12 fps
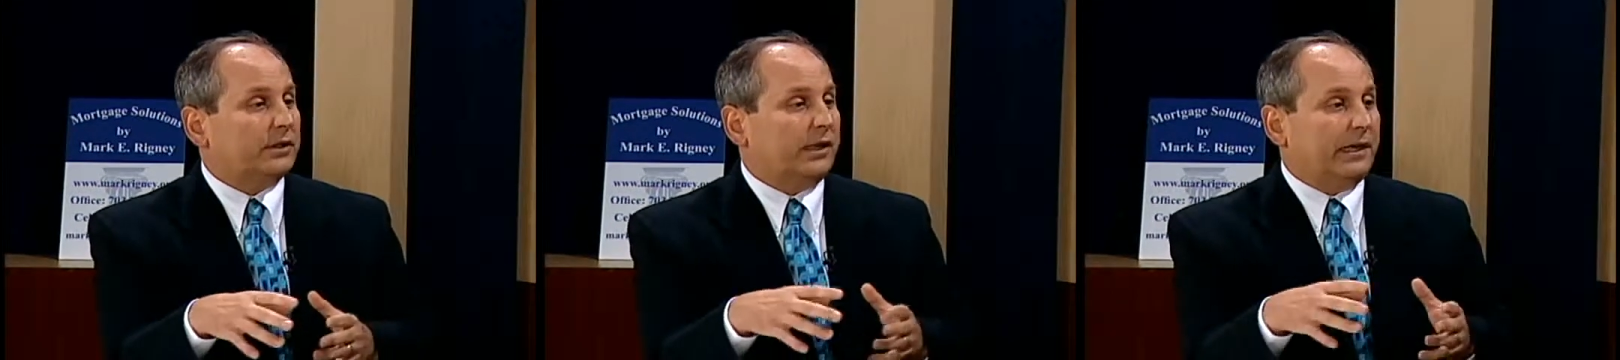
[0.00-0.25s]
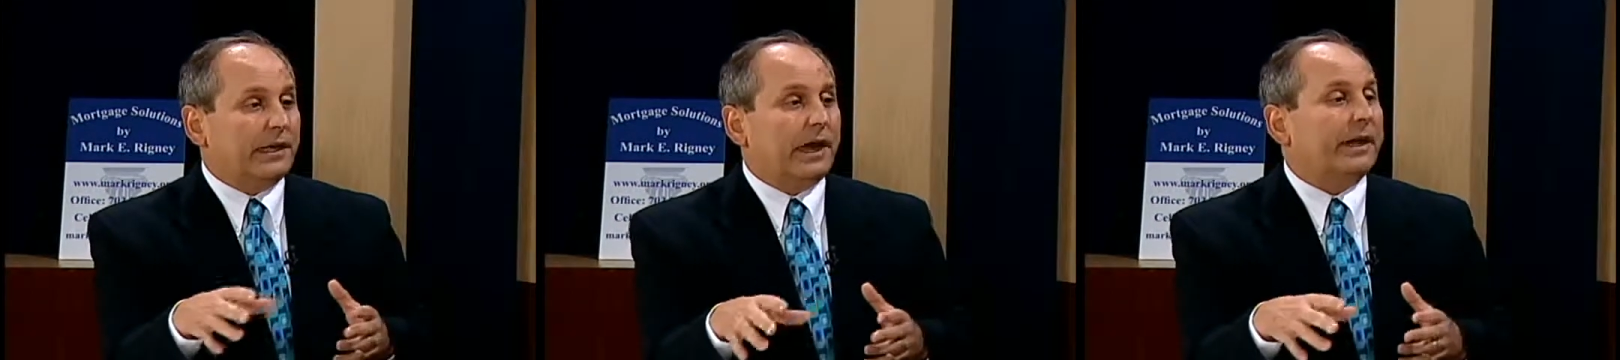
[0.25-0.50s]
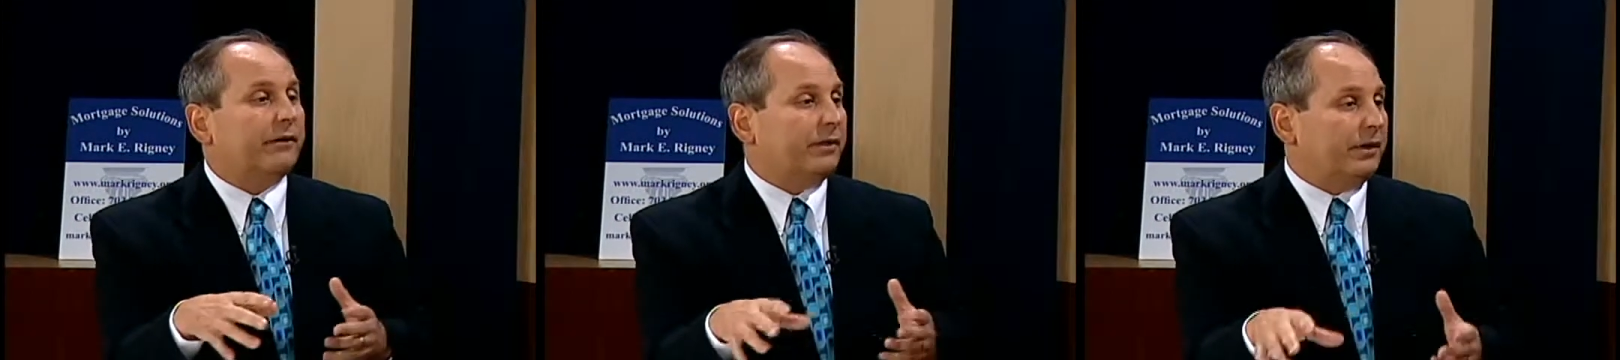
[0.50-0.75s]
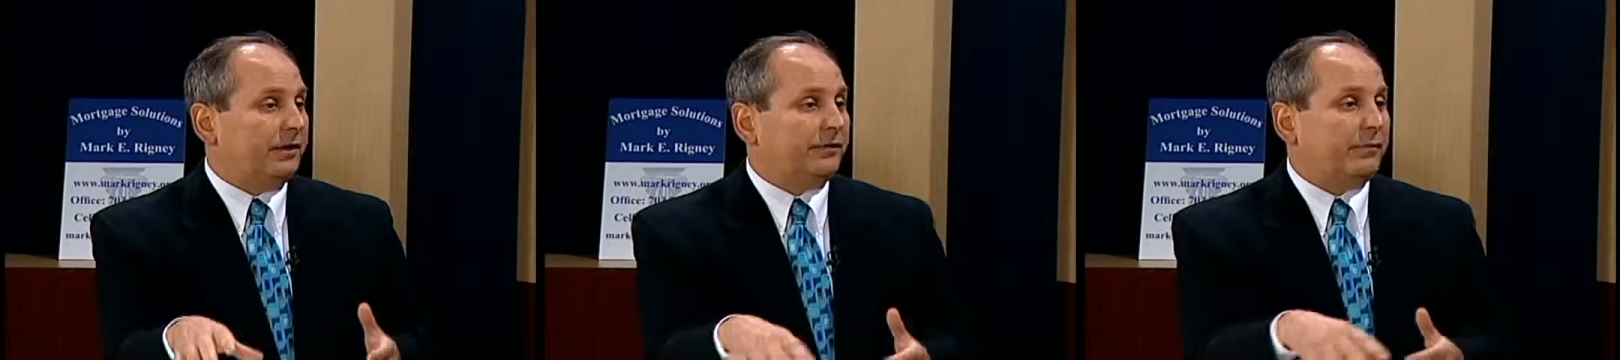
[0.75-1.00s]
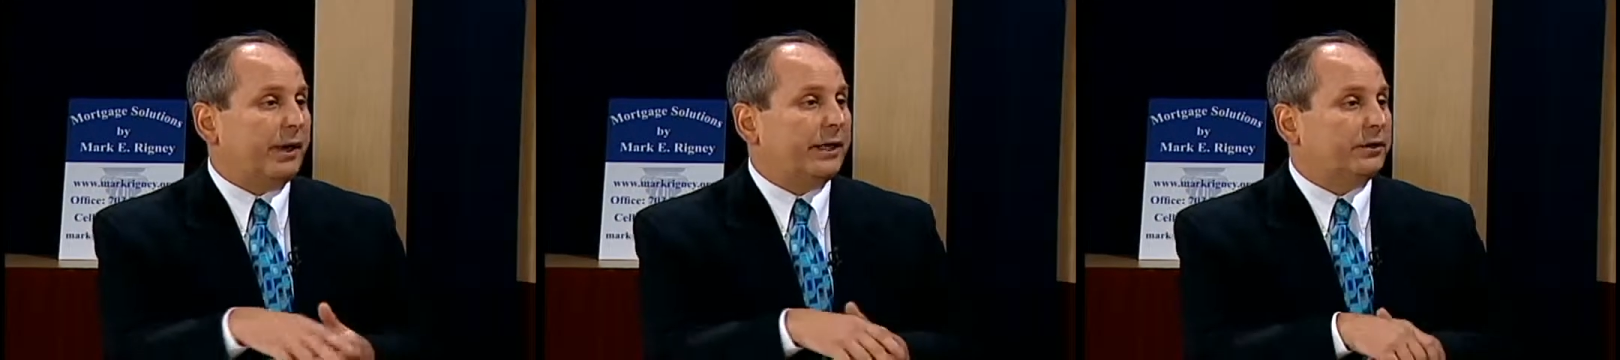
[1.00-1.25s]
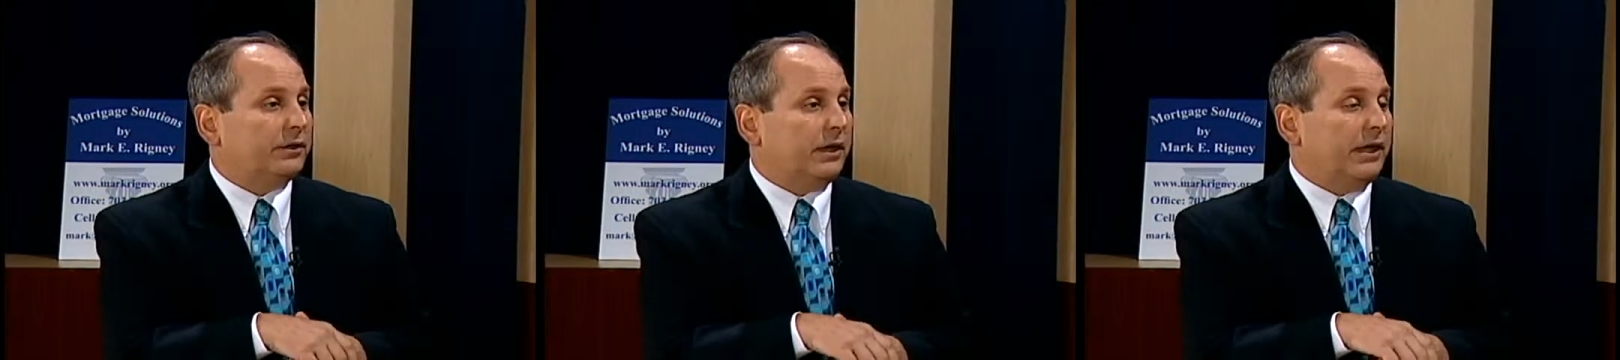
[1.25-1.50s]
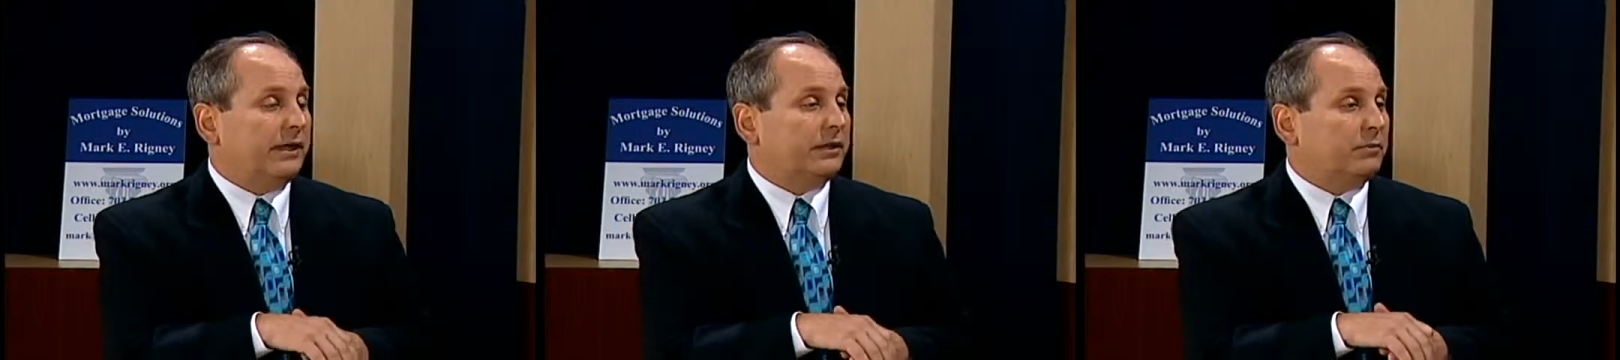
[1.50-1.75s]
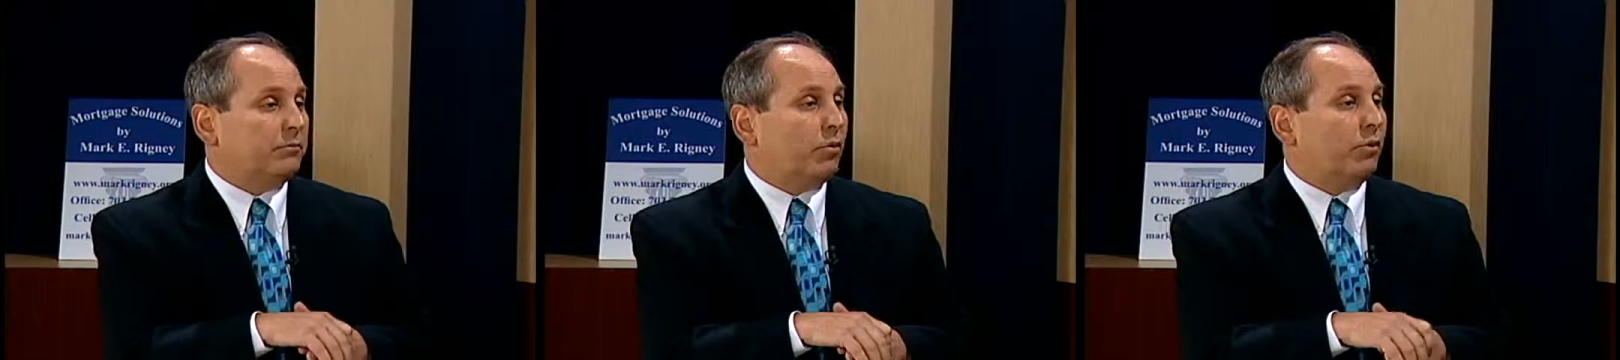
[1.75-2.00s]
and inaccurate information, and
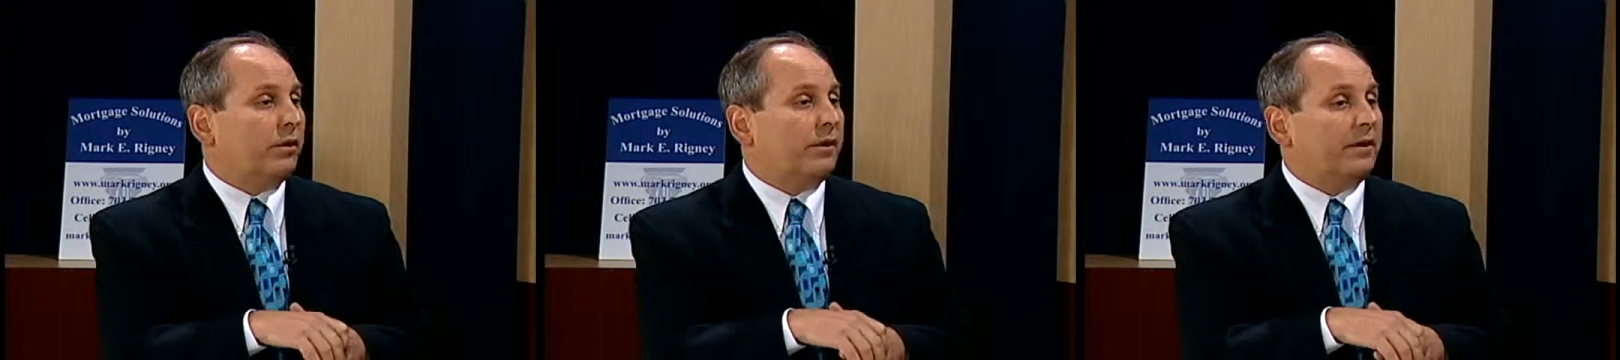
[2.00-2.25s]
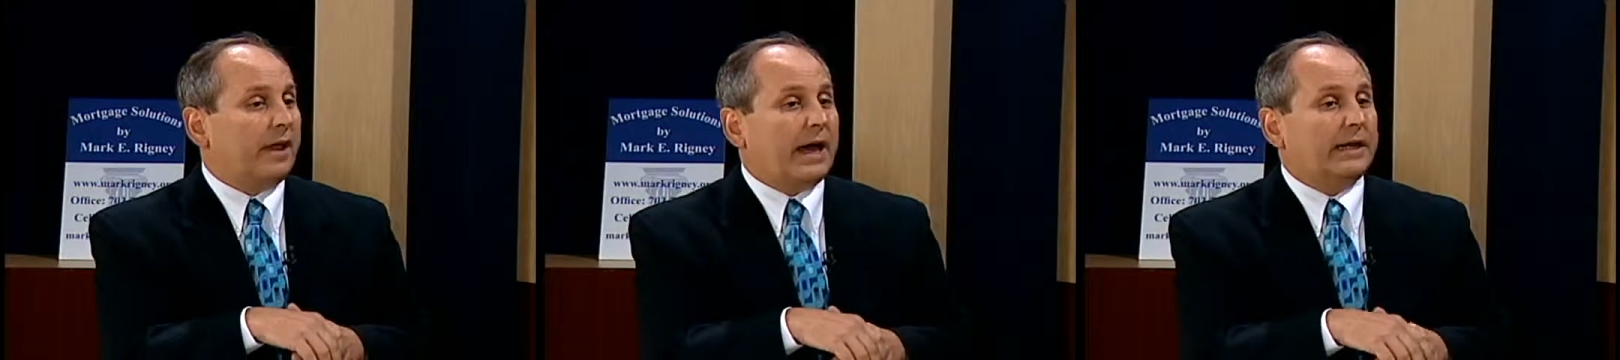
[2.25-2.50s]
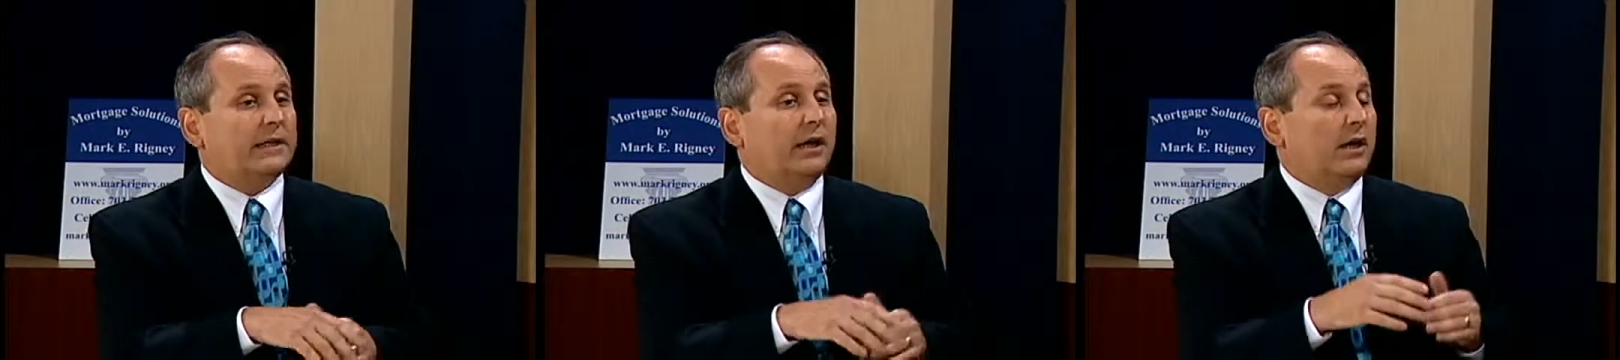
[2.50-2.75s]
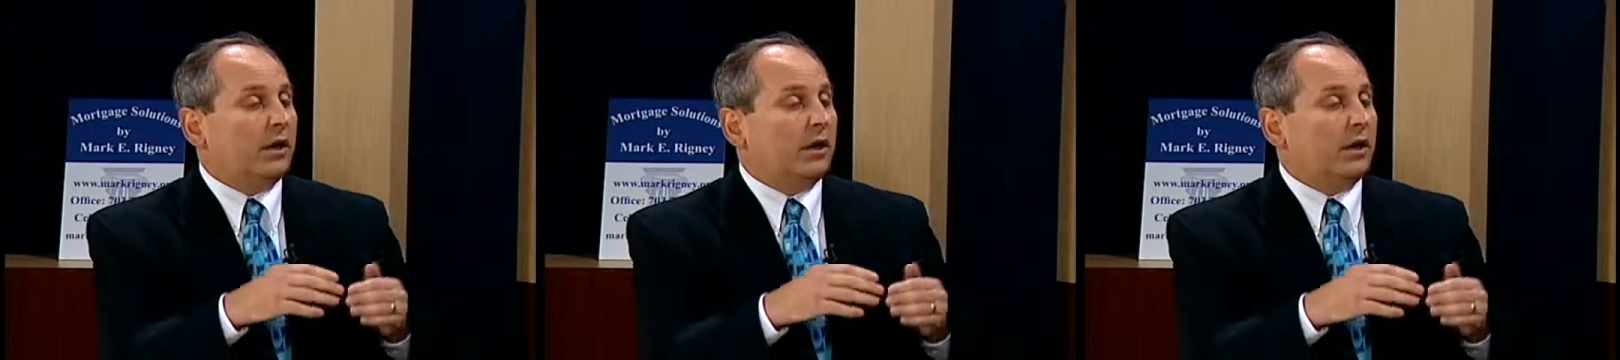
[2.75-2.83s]
it's important that